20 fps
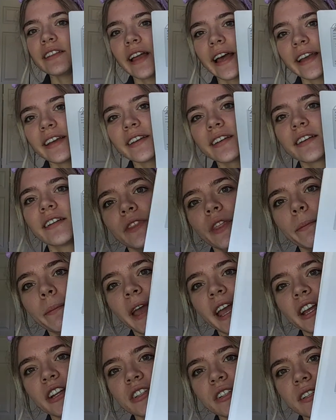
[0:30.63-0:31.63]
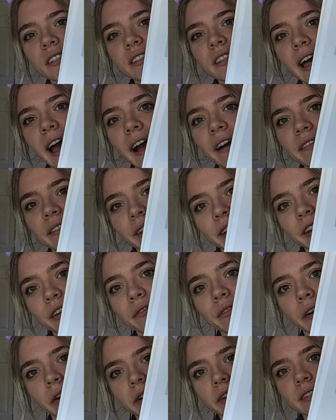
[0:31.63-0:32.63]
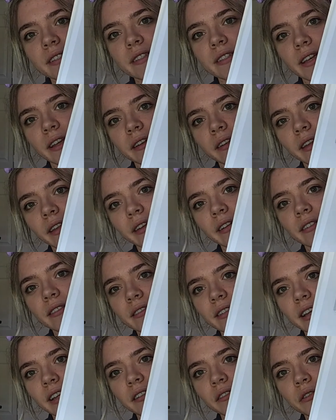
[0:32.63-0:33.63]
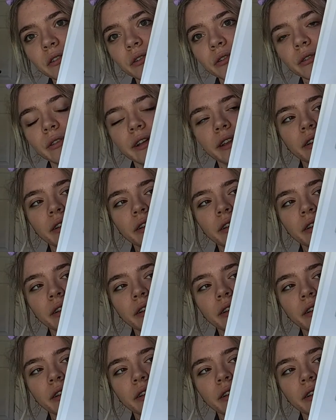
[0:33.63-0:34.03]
like the pages that have like a verse and like a little